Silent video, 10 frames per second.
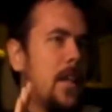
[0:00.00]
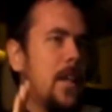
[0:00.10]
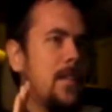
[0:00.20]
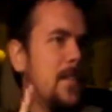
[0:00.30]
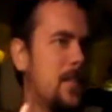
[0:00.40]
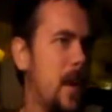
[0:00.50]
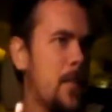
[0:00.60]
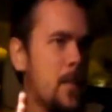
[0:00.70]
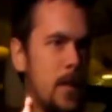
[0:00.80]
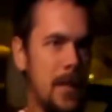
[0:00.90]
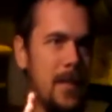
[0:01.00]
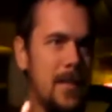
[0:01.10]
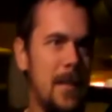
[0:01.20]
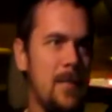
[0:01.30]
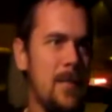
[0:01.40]
and Seviper in the
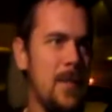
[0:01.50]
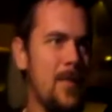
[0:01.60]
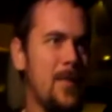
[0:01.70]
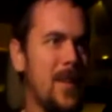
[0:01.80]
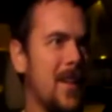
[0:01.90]
same gym,